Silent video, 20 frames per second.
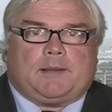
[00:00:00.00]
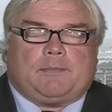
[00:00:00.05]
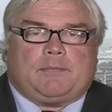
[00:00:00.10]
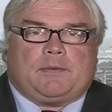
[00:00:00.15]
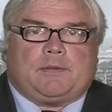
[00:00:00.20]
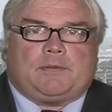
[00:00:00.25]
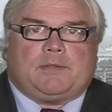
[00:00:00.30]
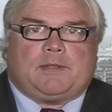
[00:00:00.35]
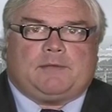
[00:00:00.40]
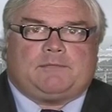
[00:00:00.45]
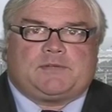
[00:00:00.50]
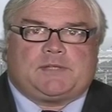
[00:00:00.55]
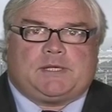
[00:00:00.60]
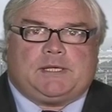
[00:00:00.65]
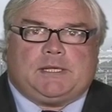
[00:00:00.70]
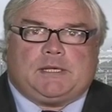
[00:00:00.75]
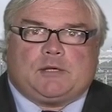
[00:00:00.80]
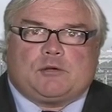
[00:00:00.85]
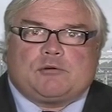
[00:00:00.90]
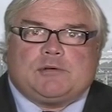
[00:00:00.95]
They've
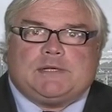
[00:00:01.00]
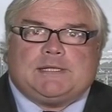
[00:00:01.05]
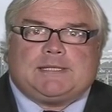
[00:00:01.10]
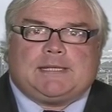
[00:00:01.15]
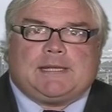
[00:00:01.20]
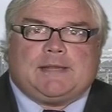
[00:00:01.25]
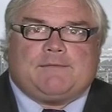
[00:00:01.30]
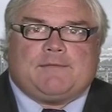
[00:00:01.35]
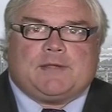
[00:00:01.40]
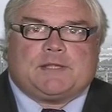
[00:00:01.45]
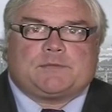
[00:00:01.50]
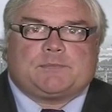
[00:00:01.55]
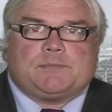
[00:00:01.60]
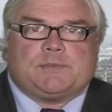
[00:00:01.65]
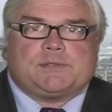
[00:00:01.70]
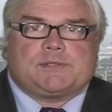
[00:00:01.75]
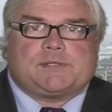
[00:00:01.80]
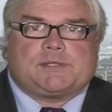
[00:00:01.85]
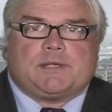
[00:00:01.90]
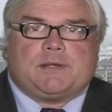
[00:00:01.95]
seen increasing
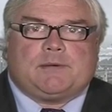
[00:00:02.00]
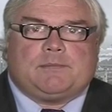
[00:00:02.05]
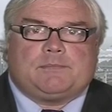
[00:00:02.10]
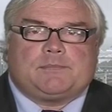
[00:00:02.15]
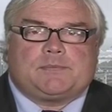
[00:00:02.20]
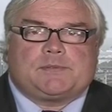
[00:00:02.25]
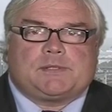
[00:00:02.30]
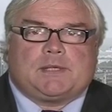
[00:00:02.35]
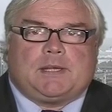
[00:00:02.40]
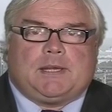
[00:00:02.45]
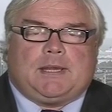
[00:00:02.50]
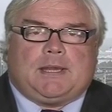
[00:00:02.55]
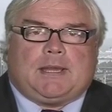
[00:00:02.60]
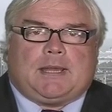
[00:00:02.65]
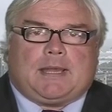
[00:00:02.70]
investment sums